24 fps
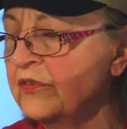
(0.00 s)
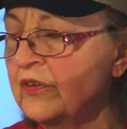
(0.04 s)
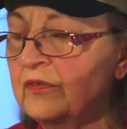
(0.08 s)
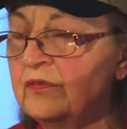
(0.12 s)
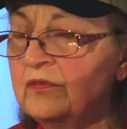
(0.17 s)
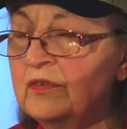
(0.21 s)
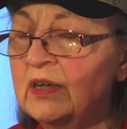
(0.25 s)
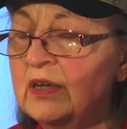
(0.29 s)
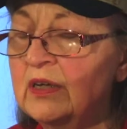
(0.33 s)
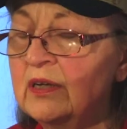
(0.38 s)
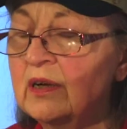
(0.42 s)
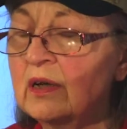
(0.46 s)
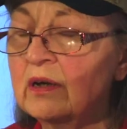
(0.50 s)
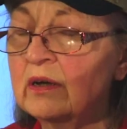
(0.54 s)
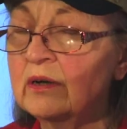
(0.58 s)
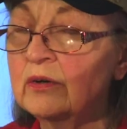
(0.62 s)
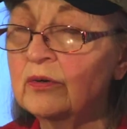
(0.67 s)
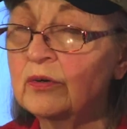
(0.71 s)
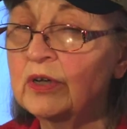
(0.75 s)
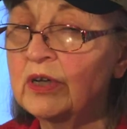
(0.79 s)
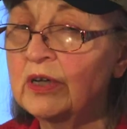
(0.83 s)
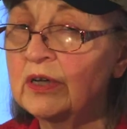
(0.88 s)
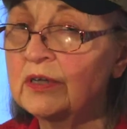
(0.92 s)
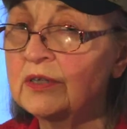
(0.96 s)

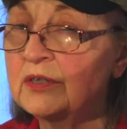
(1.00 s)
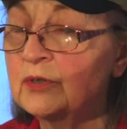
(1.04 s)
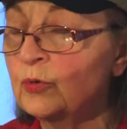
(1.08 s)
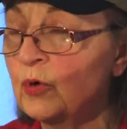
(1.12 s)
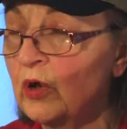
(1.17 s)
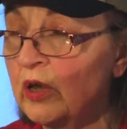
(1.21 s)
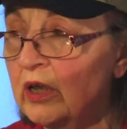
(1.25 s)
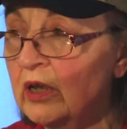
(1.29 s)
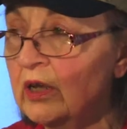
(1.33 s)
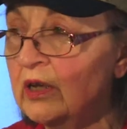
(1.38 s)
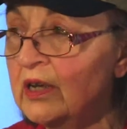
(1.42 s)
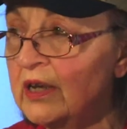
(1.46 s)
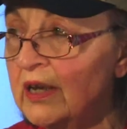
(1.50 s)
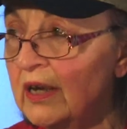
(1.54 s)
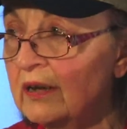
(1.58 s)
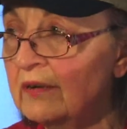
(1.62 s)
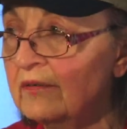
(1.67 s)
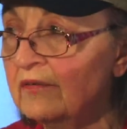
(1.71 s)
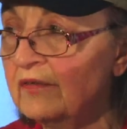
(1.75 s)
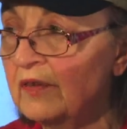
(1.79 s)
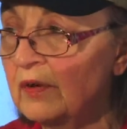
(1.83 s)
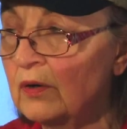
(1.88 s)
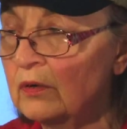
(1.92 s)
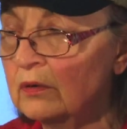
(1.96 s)
1,500 kids in
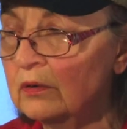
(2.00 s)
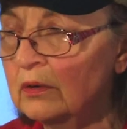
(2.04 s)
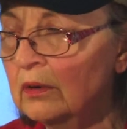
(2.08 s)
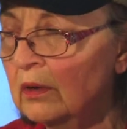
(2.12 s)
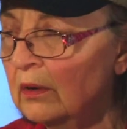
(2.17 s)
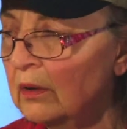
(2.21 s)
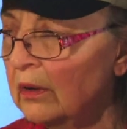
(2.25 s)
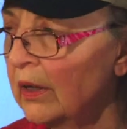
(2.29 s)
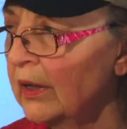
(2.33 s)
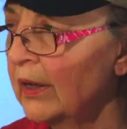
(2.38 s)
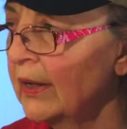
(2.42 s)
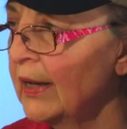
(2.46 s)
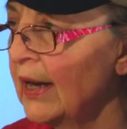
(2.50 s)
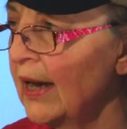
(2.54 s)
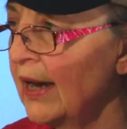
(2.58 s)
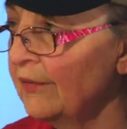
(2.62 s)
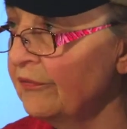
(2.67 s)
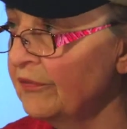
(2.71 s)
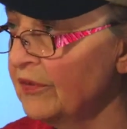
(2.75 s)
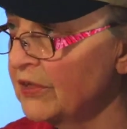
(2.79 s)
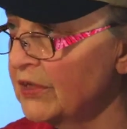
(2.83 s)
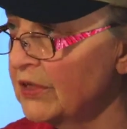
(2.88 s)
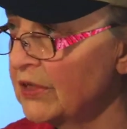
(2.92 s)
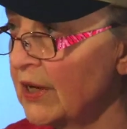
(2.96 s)
Denfeld at
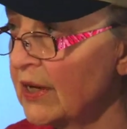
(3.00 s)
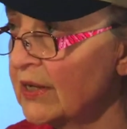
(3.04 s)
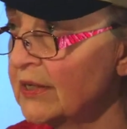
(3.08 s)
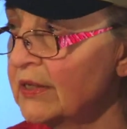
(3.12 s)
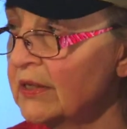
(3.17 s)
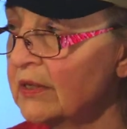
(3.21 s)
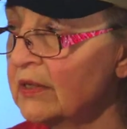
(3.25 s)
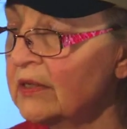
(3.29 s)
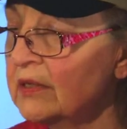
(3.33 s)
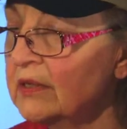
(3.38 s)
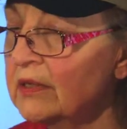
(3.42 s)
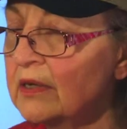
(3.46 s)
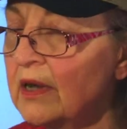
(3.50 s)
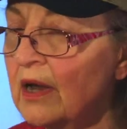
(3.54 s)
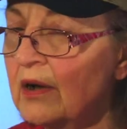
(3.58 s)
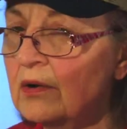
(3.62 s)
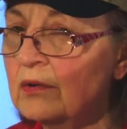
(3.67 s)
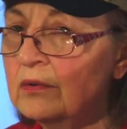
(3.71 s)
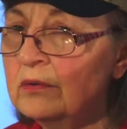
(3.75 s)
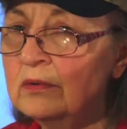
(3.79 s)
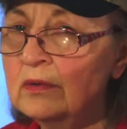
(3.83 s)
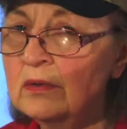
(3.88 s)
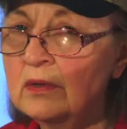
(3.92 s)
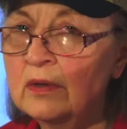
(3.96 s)
half the size it is
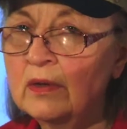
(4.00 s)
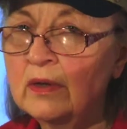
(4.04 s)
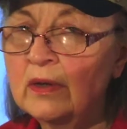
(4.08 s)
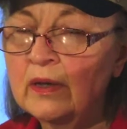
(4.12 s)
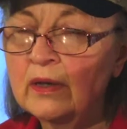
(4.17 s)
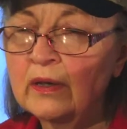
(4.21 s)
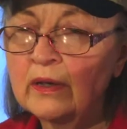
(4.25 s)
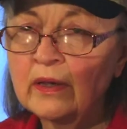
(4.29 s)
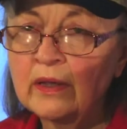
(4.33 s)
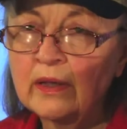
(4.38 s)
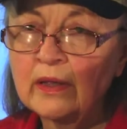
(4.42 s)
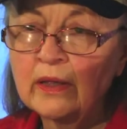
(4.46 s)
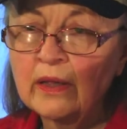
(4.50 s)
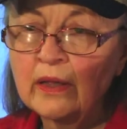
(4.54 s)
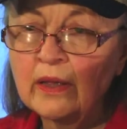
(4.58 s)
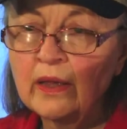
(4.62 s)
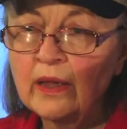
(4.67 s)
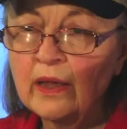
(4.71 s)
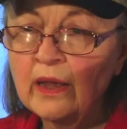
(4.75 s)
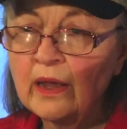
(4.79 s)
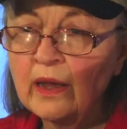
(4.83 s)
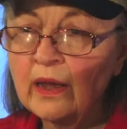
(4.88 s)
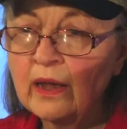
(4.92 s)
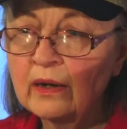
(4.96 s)
now.
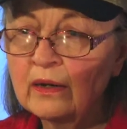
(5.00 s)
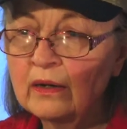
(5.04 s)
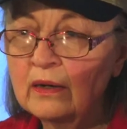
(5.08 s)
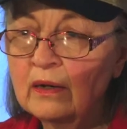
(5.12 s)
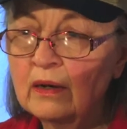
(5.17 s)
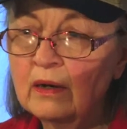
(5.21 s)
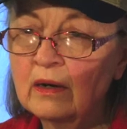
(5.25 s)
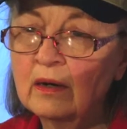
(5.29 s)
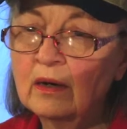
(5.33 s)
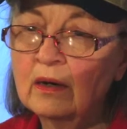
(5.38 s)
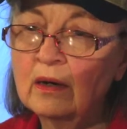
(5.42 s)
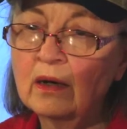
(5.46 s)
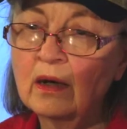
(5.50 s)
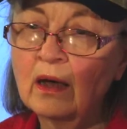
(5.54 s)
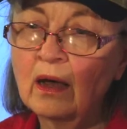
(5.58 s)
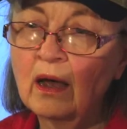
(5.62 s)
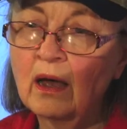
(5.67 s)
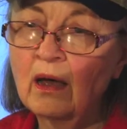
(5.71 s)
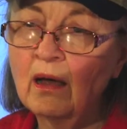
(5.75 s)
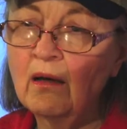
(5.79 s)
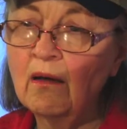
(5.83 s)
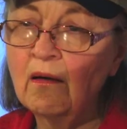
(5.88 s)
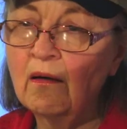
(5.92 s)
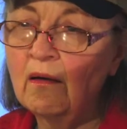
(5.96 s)
And
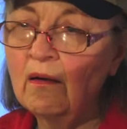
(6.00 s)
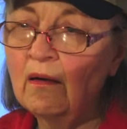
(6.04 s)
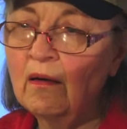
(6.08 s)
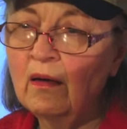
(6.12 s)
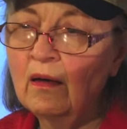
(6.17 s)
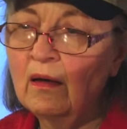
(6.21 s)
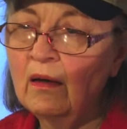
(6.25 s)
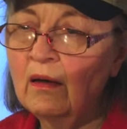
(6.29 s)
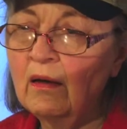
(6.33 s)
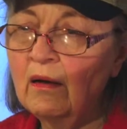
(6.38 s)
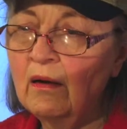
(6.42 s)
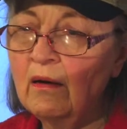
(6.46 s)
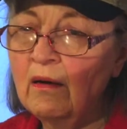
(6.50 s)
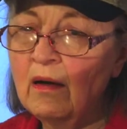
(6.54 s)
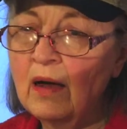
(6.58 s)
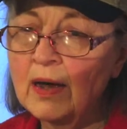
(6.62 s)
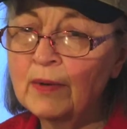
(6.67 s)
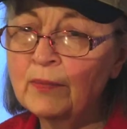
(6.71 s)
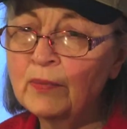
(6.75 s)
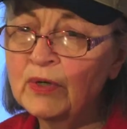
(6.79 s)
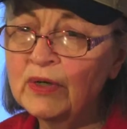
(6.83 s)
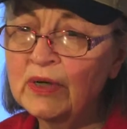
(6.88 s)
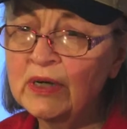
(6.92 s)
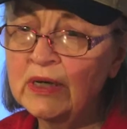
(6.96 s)

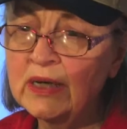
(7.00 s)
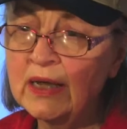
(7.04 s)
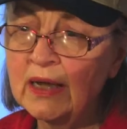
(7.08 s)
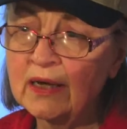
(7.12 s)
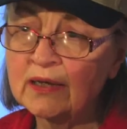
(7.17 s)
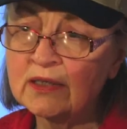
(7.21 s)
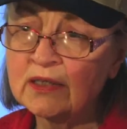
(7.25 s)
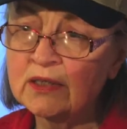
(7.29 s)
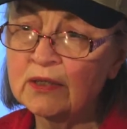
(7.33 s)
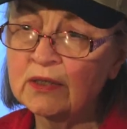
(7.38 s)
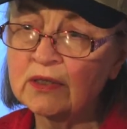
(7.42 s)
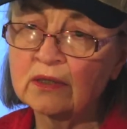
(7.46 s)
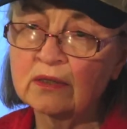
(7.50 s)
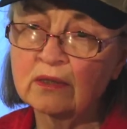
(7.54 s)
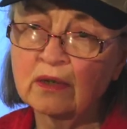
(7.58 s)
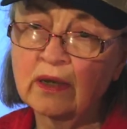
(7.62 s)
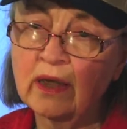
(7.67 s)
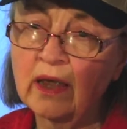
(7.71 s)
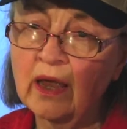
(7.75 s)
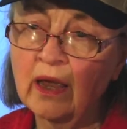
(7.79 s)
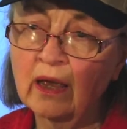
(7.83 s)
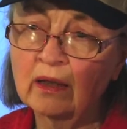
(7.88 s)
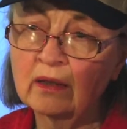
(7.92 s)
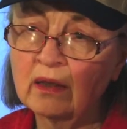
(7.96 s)
I'm going to guess
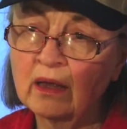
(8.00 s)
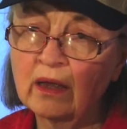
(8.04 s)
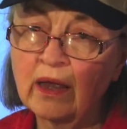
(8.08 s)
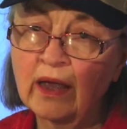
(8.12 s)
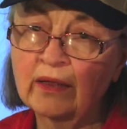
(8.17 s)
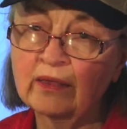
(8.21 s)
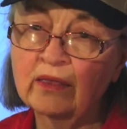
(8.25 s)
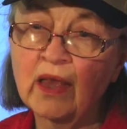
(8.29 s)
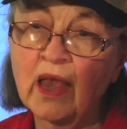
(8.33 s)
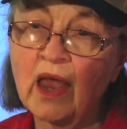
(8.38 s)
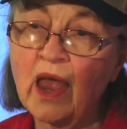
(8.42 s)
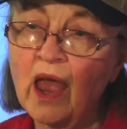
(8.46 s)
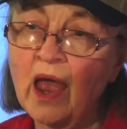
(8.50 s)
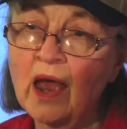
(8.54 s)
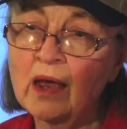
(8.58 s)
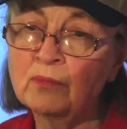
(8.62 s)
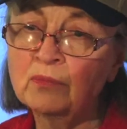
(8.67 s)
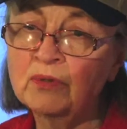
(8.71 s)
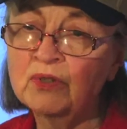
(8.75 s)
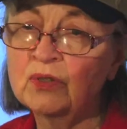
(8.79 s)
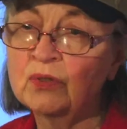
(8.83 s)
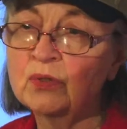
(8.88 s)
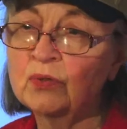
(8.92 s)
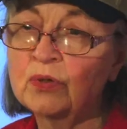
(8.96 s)
at the
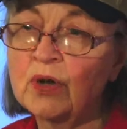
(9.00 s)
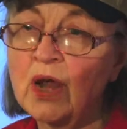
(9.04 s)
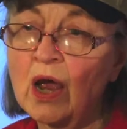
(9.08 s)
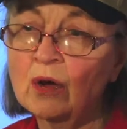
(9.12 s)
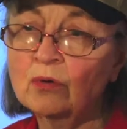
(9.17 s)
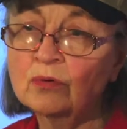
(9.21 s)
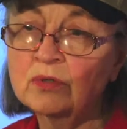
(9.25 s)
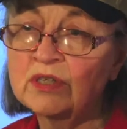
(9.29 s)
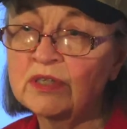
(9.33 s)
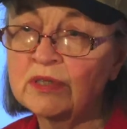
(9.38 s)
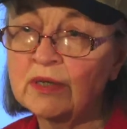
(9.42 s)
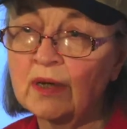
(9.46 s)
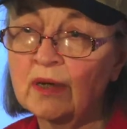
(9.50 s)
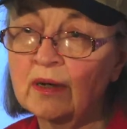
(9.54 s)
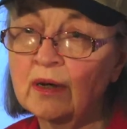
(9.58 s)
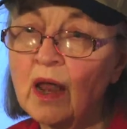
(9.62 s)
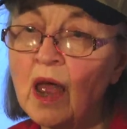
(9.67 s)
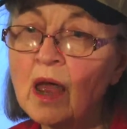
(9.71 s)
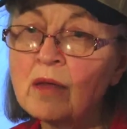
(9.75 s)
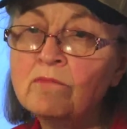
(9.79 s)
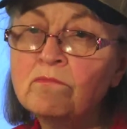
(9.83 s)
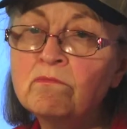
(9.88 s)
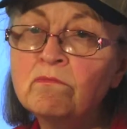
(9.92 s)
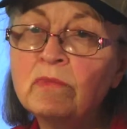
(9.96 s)
absolute
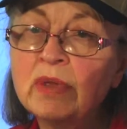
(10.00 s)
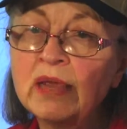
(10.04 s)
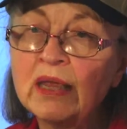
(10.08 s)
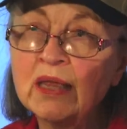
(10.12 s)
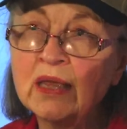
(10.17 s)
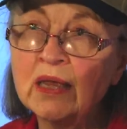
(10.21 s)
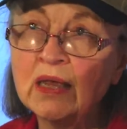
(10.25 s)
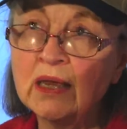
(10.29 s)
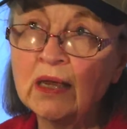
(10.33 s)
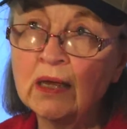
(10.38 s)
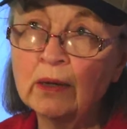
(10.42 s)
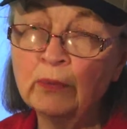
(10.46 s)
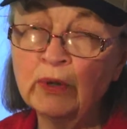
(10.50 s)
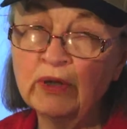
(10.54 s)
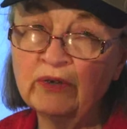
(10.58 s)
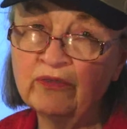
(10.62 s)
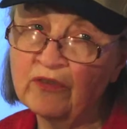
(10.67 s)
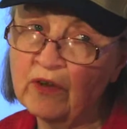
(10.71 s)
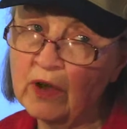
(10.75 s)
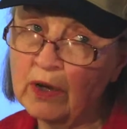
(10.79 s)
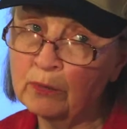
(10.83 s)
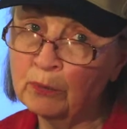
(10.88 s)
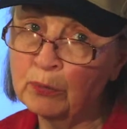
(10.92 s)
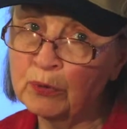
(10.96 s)
outset, maybe
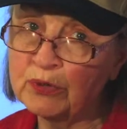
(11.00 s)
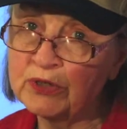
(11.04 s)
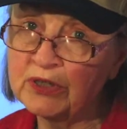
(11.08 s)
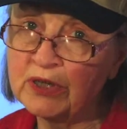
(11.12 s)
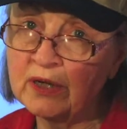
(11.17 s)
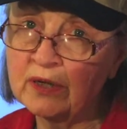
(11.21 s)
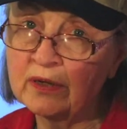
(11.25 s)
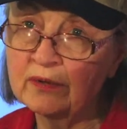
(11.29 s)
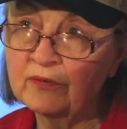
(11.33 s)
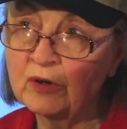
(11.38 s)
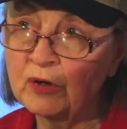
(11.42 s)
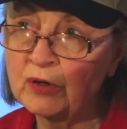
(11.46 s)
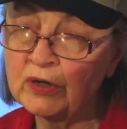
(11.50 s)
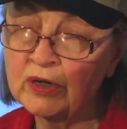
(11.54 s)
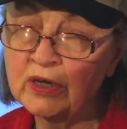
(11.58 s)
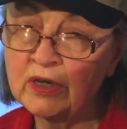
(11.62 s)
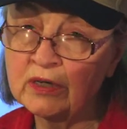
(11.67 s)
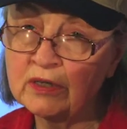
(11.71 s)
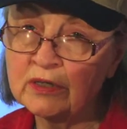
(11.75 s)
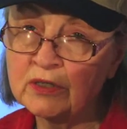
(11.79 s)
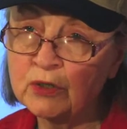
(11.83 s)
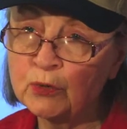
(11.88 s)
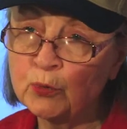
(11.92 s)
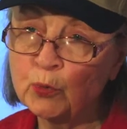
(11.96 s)
5% of our
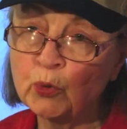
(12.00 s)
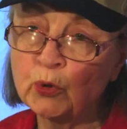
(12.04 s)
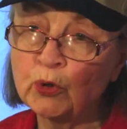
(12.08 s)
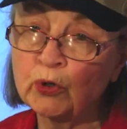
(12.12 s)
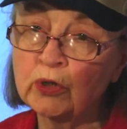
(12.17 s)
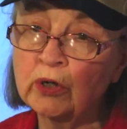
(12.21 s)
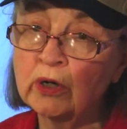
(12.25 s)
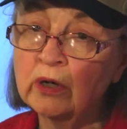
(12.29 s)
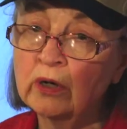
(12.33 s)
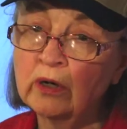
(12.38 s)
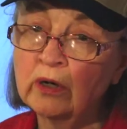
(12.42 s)
kids were